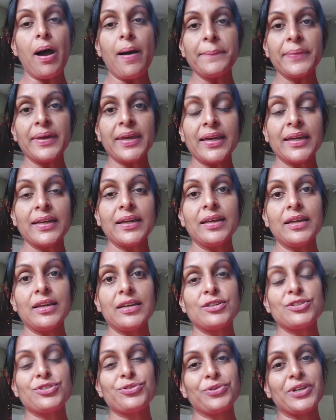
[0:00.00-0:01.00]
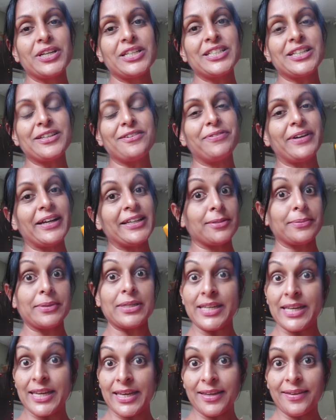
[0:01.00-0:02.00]
Pumpkin is rich in
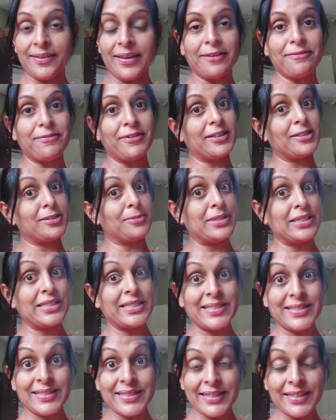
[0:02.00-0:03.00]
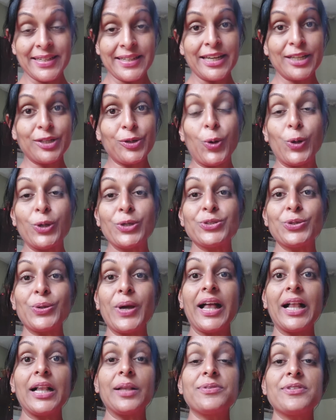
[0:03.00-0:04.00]
vitamin A and vitamin C. It
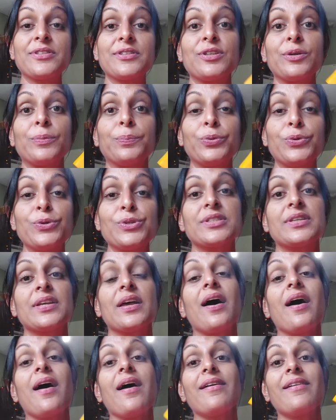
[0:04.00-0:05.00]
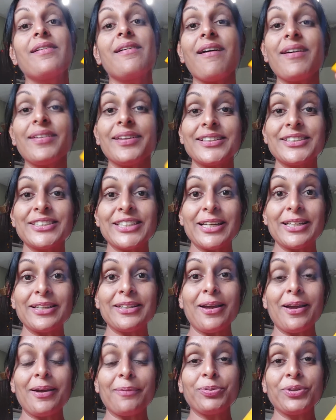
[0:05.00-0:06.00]
also helps to boost
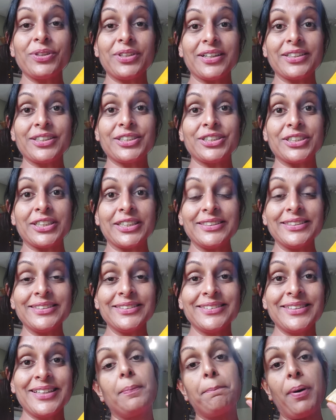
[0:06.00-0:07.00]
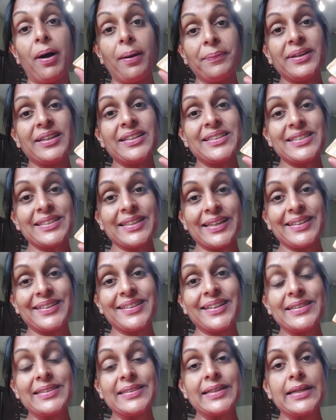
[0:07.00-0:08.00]
collagen production. The pumpkin
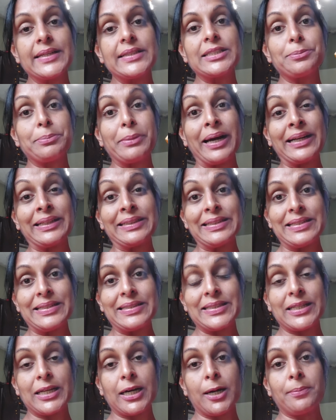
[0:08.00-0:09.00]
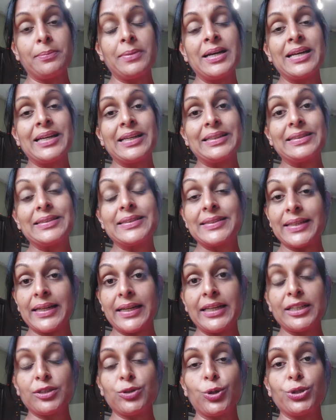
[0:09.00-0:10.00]
skin contains magnesium, zinc.